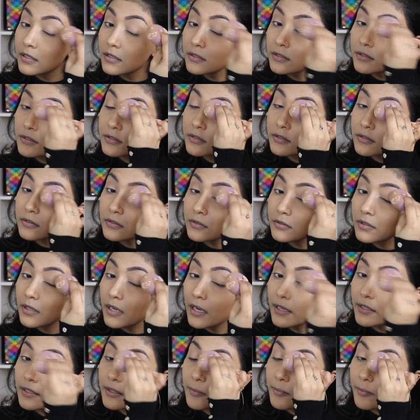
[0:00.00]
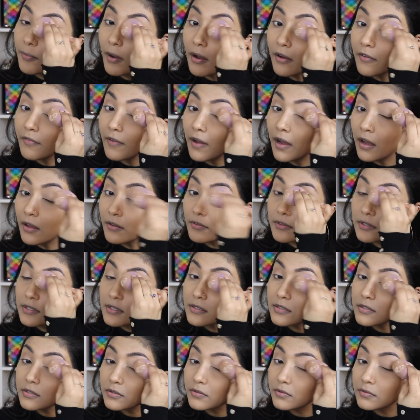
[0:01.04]
to kind of buff out
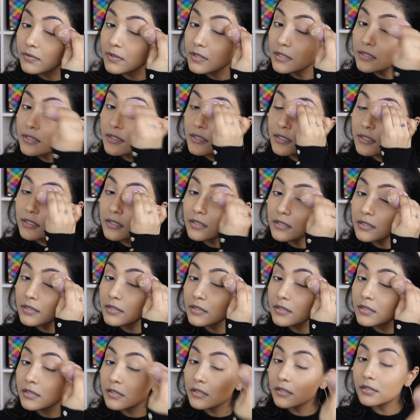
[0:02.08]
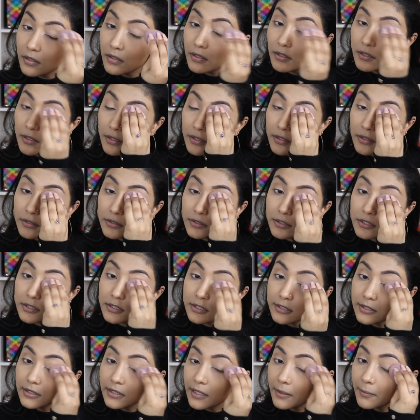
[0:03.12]
these creases and
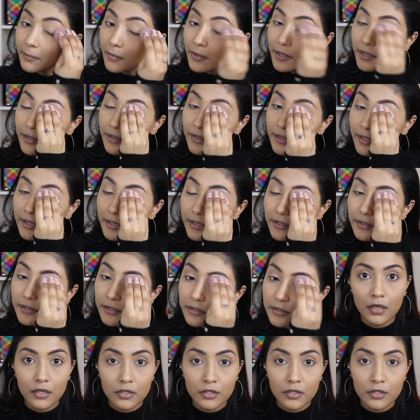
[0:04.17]
just get my lid.